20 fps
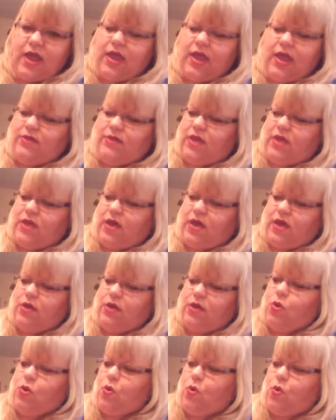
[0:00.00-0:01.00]
a
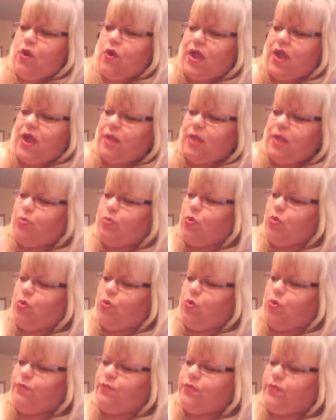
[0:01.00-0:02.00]
tug or a
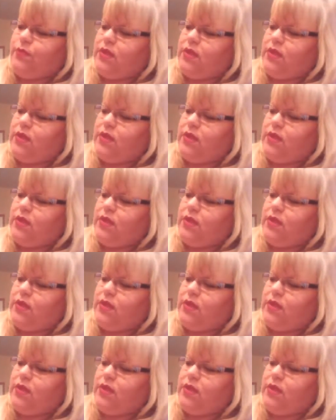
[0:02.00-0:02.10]
pull.